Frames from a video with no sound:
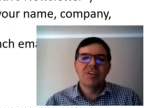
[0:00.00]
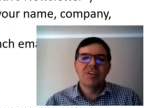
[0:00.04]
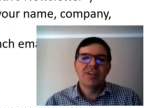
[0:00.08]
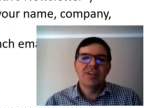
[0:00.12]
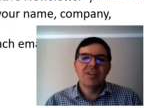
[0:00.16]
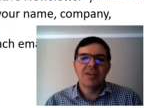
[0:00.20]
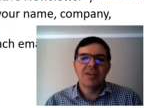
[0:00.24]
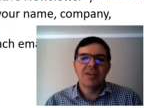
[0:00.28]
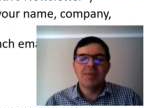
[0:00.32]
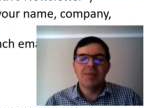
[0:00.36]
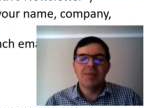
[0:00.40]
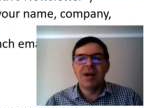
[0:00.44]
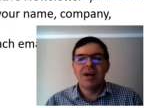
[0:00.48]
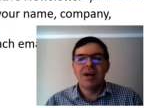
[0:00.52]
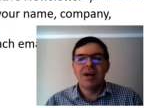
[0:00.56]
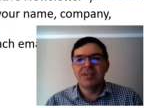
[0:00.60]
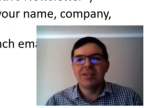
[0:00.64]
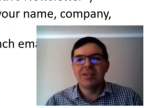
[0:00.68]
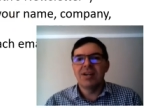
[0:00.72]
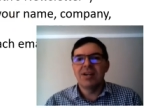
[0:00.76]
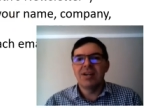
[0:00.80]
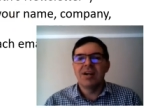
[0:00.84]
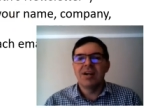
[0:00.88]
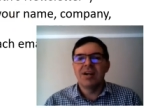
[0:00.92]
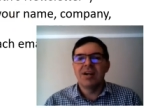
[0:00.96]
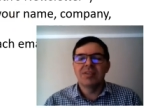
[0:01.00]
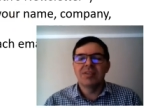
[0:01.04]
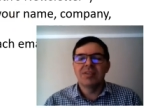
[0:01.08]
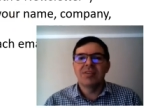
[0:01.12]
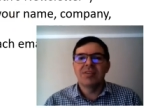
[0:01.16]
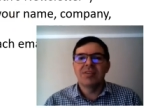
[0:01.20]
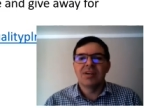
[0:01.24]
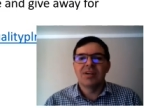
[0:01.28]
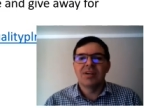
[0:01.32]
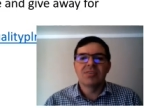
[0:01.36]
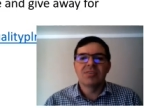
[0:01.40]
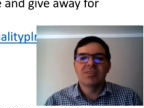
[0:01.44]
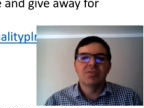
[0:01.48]
Um, I, I,
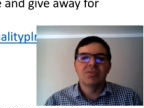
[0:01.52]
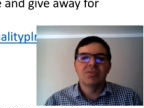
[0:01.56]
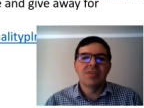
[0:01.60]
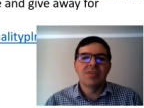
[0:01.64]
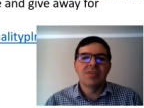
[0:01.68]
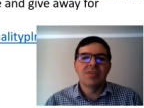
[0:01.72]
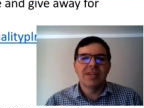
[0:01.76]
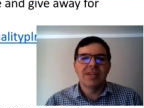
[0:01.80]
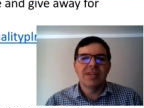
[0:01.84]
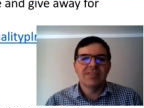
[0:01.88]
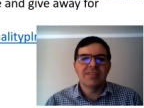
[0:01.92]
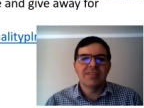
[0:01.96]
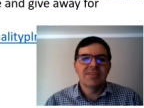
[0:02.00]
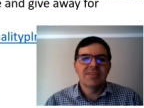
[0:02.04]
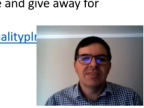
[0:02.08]
I do that.